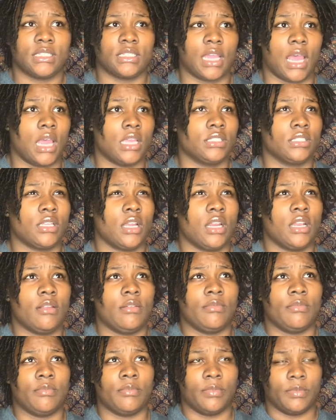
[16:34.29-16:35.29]
I
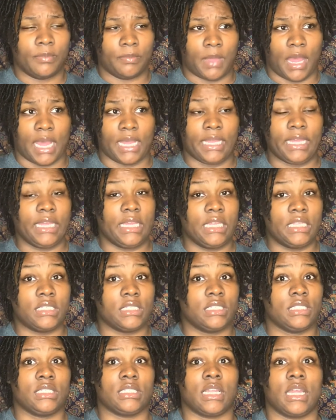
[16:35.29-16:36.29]
started my
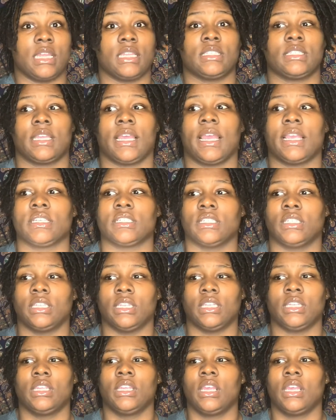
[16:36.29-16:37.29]
cousin's locks, actually.